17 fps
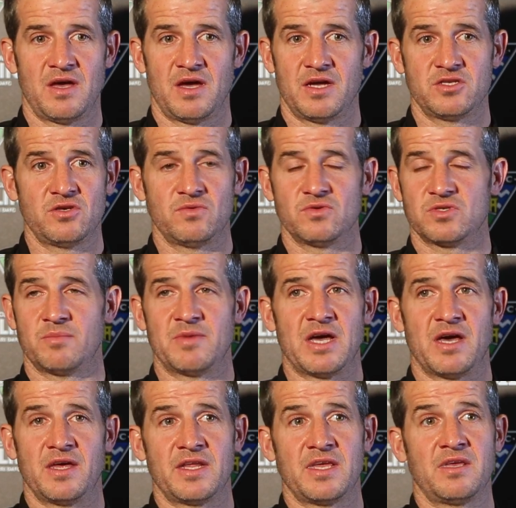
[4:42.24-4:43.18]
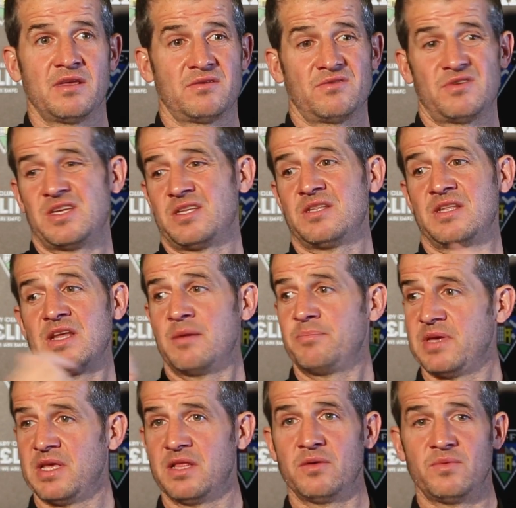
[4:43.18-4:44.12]
I knew it was a matter of, like, do I
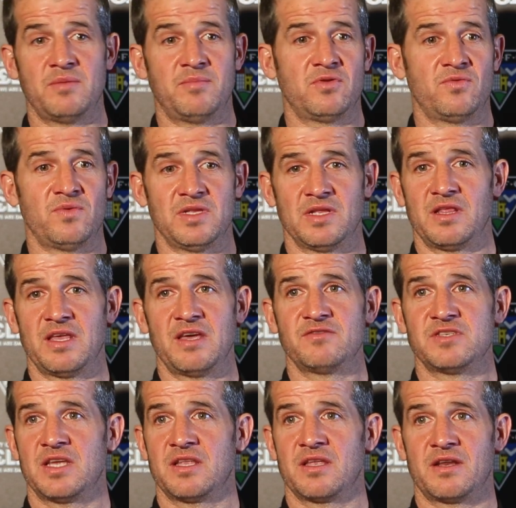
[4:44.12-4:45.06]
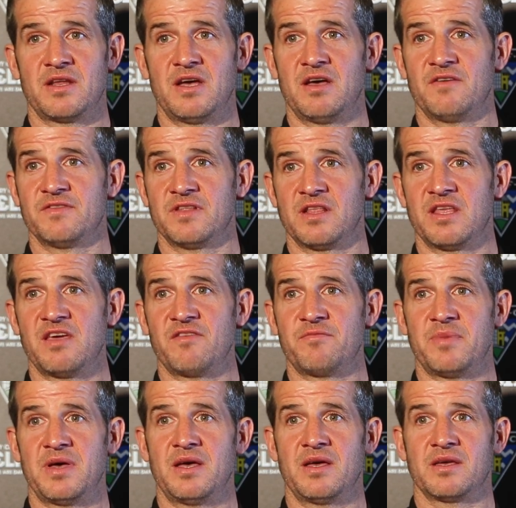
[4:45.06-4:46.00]
peel away between the left centre half and the
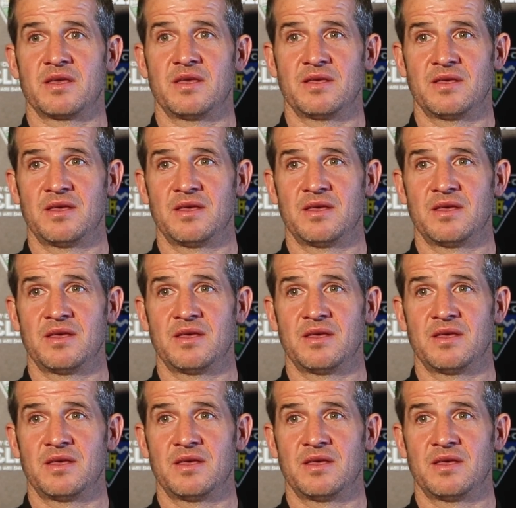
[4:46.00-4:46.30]
left back,